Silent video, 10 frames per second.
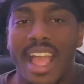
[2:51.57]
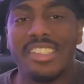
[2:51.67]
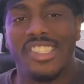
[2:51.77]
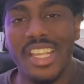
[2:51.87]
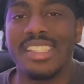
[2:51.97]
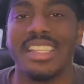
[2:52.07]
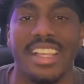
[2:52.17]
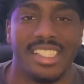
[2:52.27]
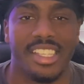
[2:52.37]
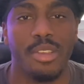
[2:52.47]
It's just an
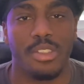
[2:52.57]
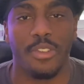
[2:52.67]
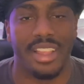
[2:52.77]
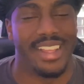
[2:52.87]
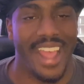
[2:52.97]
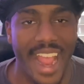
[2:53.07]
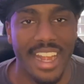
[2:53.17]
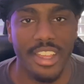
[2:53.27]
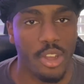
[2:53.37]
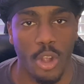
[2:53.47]
excuse for the
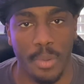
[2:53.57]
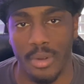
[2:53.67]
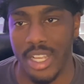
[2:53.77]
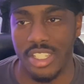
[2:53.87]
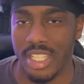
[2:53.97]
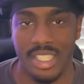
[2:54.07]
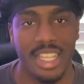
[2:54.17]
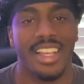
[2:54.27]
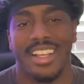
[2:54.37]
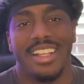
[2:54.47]
candy corporations
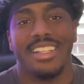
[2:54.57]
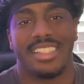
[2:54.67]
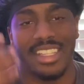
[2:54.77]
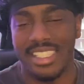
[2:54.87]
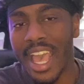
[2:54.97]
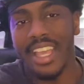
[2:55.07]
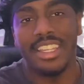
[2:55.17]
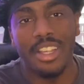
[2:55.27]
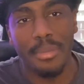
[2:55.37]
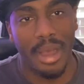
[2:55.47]
to
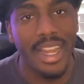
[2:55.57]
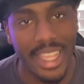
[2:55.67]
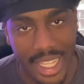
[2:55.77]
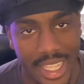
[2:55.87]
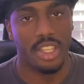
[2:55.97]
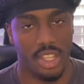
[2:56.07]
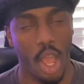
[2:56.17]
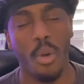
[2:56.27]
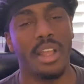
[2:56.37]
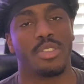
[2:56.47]
take your money.
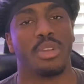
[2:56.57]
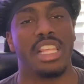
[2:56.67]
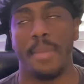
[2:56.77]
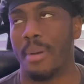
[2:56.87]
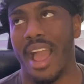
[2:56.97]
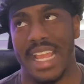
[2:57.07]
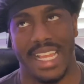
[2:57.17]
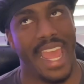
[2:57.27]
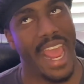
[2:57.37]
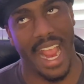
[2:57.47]
No one's really
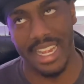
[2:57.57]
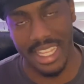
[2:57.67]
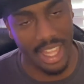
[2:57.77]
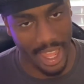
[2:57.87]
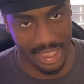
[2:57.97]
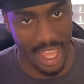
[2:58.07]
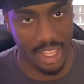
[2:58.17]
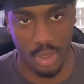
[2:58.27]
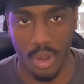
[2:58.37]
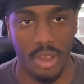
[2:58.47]
buying candy like
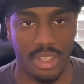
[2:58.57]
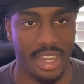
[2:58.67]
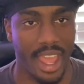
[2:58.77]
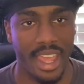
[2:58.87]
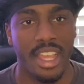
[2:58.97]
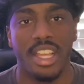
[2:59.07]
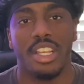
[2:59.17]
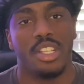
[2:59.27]
that throughout the day.